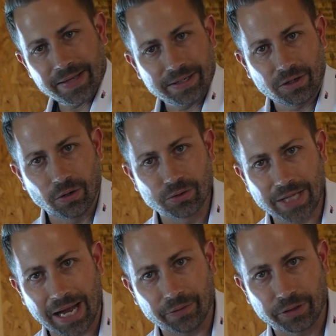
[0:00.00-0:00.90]
then goes
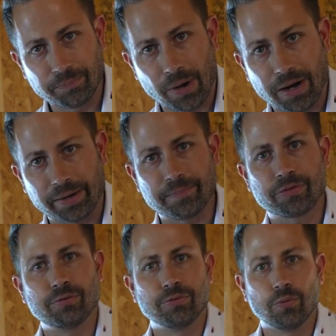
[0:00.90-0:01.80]
out the bottom
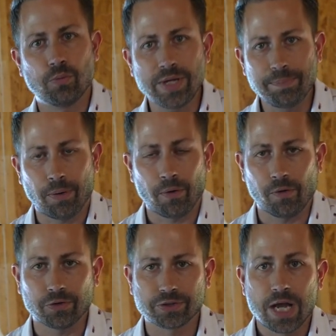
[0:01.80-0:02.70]
through the weep
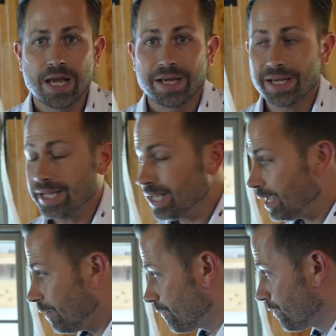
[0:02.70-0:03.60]
holes.
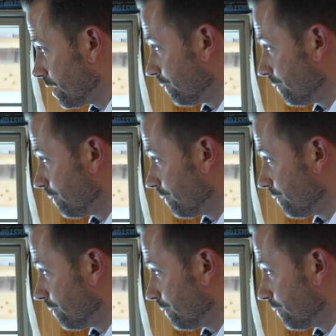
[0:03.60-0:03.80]
If